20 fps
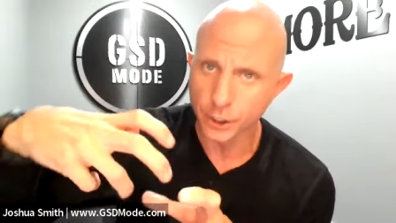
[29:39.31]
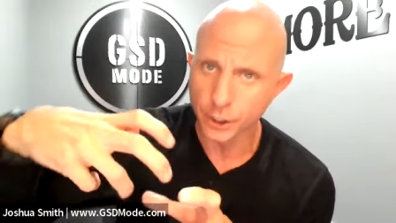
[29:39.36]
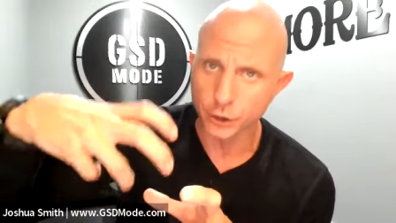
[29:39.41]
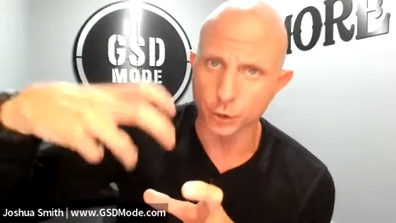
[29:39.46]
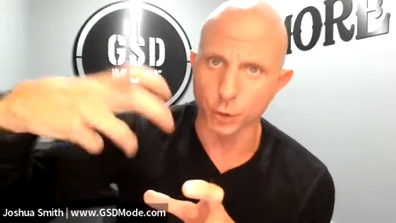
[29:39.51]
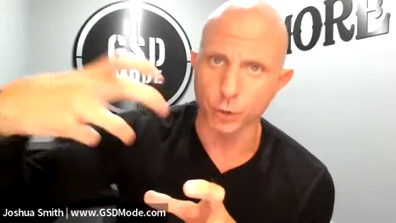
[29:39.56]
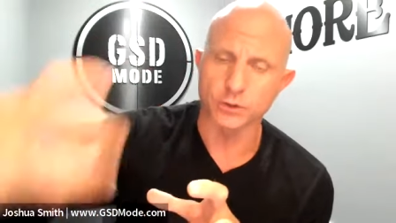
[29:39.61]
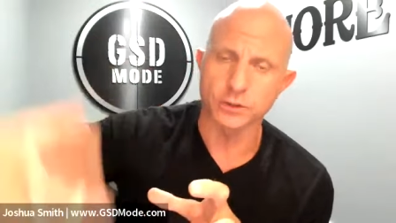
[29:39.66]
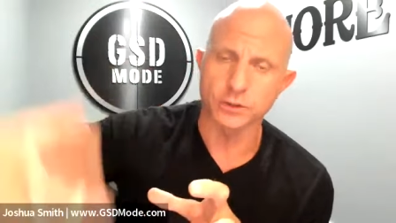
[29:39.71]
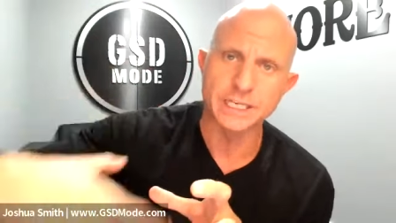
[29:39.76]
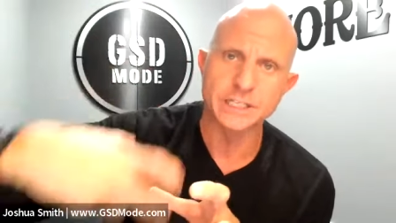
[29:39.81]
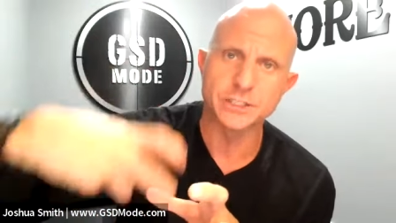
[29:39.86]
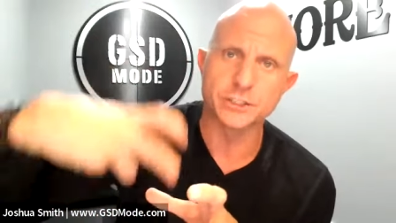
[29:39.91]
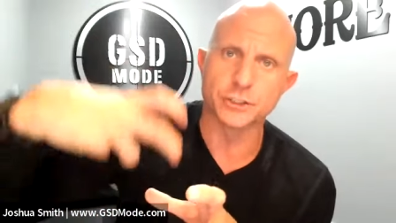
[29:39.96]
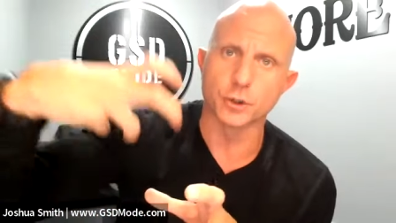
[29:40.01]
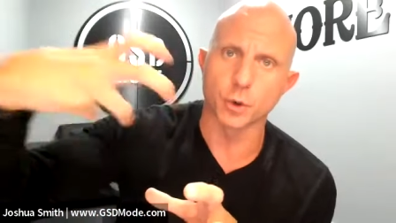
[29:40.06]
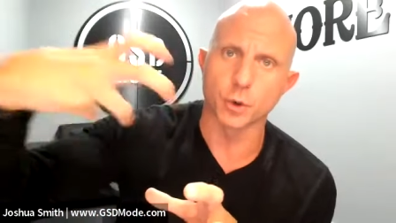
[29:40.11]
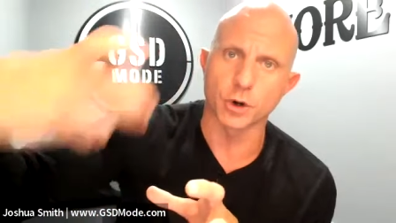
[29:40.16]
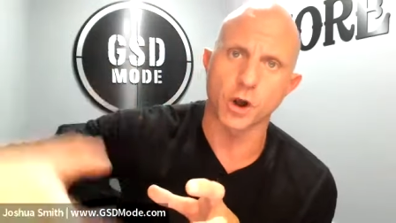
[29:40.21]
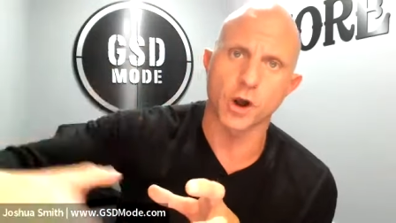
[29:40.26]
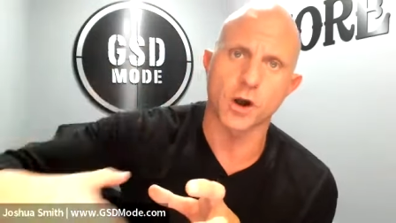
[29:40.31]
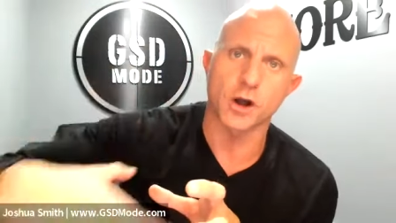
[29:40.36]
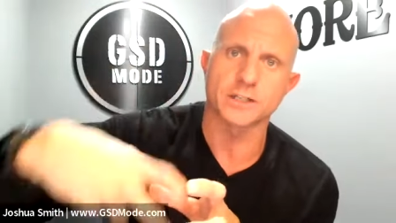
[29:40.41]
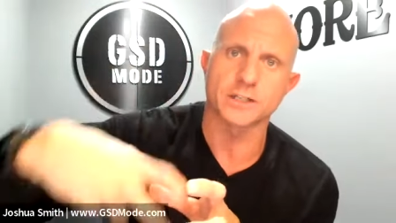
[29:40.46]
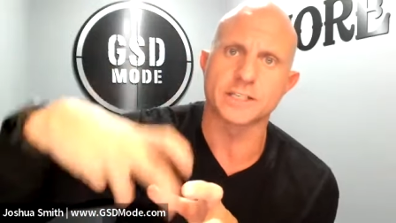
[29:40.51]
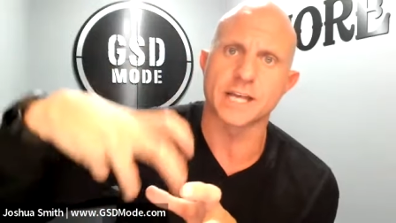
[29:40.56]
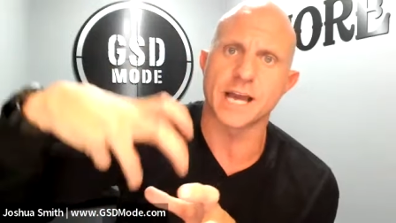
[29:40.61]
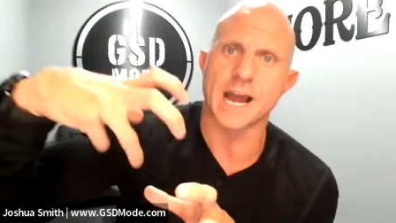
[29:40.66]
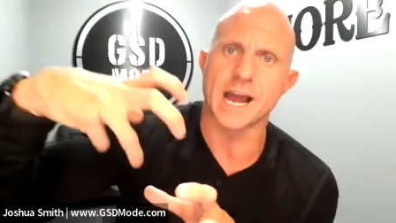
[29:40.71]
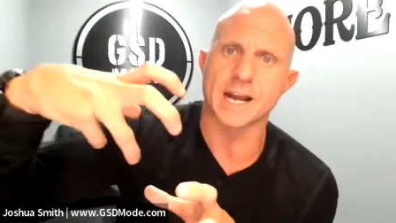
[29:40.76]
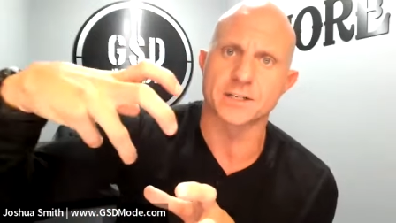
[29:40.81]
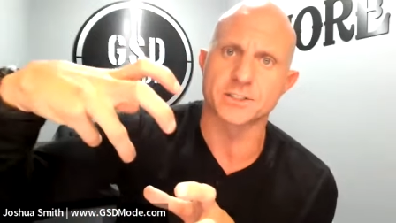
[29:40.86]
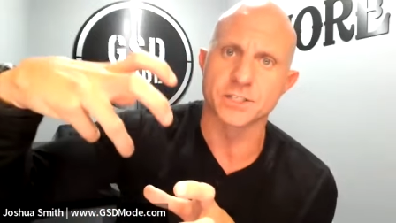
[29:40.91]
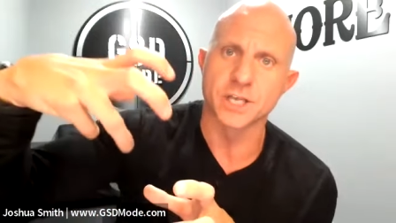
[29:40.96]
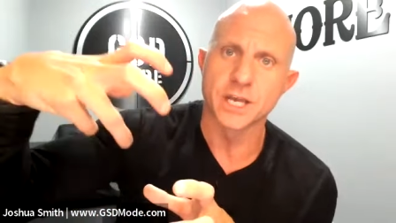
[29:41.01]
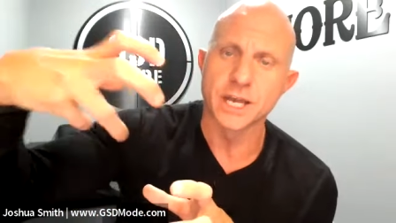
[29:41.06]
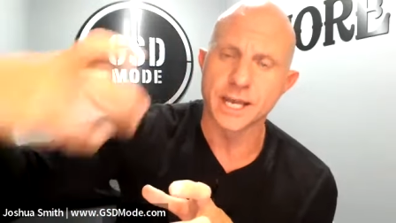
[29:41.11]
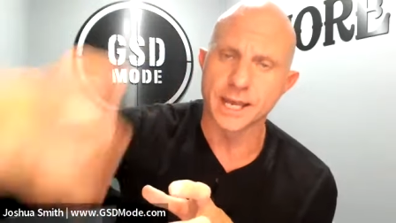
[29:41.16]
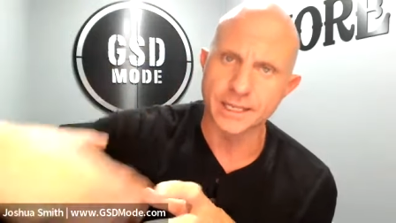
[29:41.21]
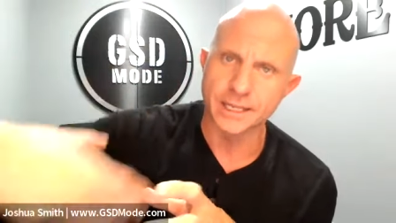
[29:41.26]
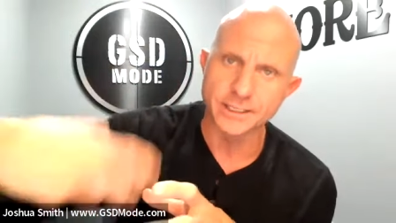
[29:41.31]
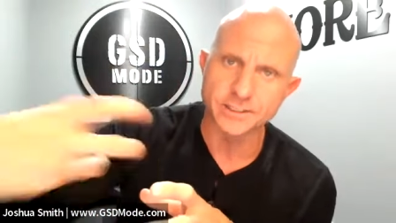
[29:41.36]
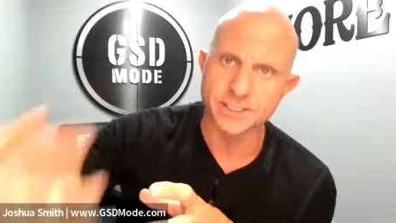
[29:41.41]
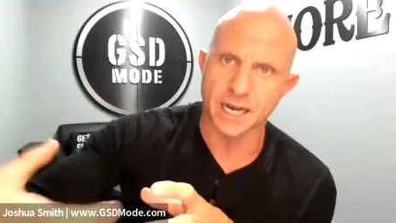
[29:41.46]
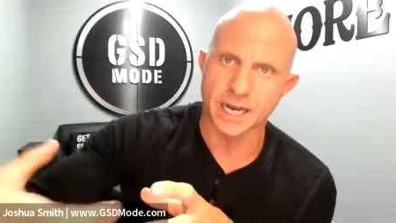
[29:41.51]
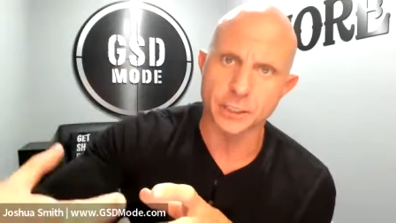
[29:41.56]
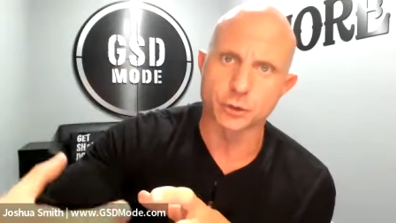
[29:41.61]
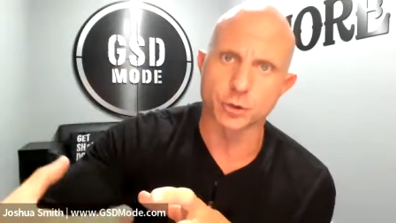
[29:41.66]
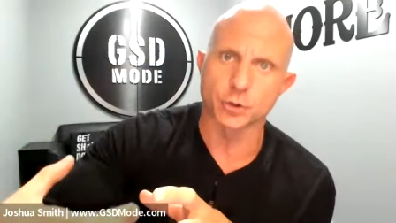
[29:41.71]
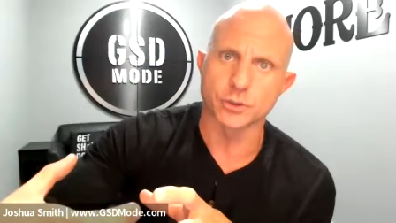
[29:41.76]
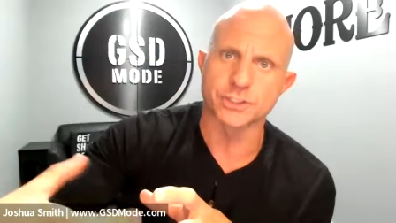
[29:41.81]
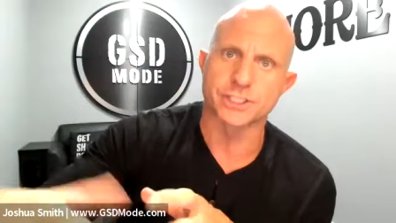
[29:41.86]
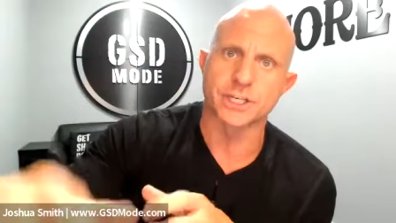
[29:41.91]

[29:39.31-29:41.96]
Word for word: your leads your contacts inside your